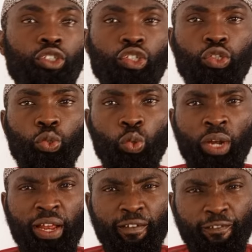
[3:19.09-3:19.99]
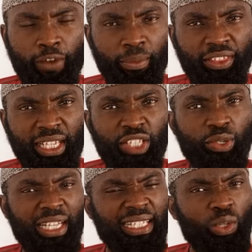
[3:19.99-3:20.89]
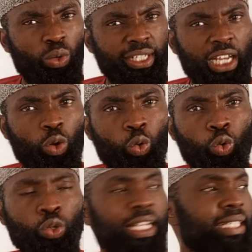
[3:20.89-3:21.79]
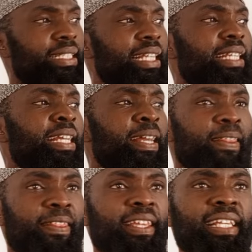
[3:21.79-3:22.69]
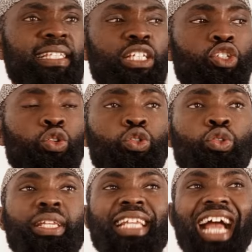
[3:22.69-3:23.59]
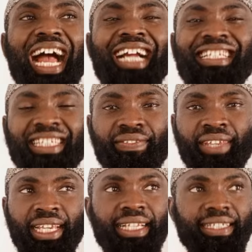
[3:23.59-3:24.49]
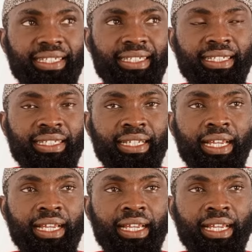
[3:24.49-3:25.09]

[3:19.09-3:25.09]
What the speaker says: So from this, you can see the word yaqulu, he is saying. This is also in the active case.